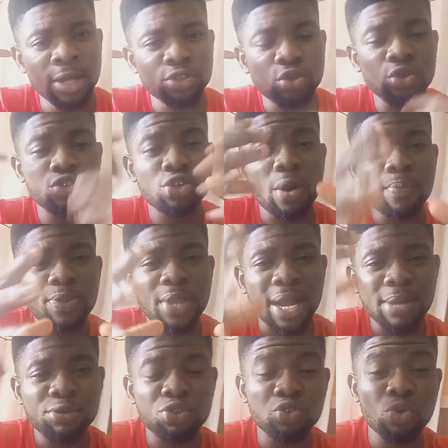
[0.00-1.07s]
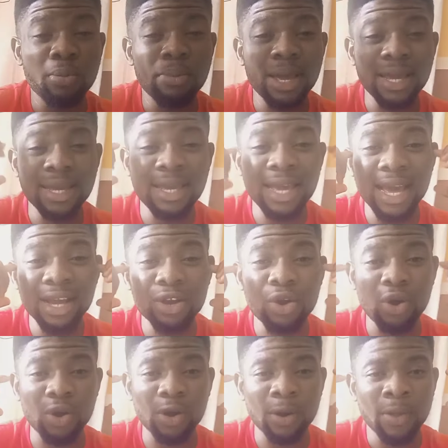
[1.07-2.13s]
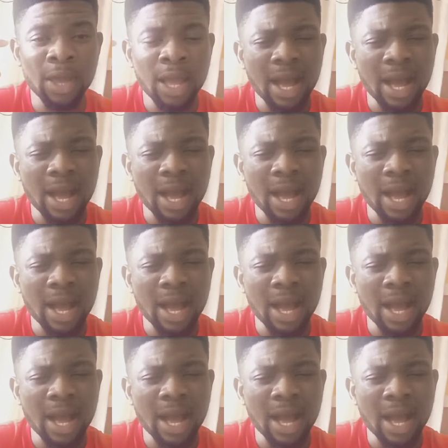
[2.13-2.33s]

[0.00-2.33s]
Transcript: So sometimes you may hear God,